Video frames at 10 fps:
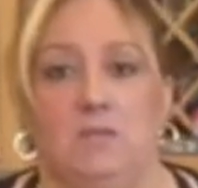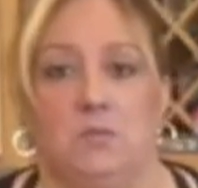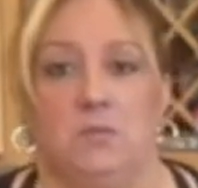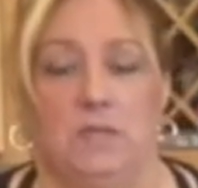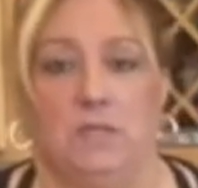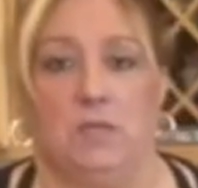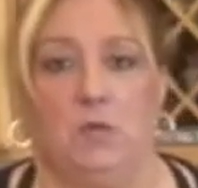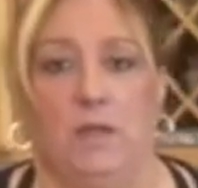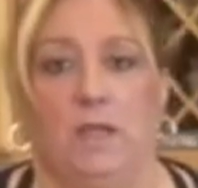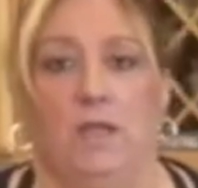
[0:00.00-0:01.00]
It's really
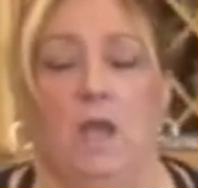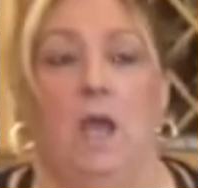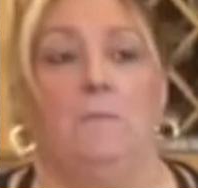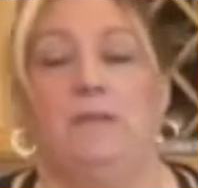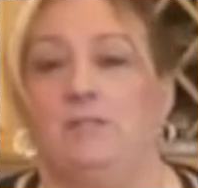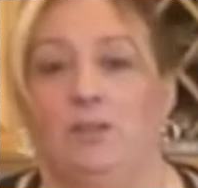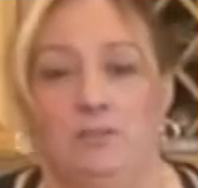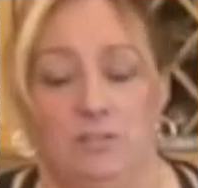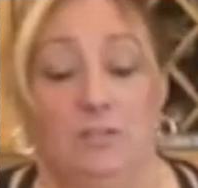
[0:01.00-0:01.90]
quick, but it's also,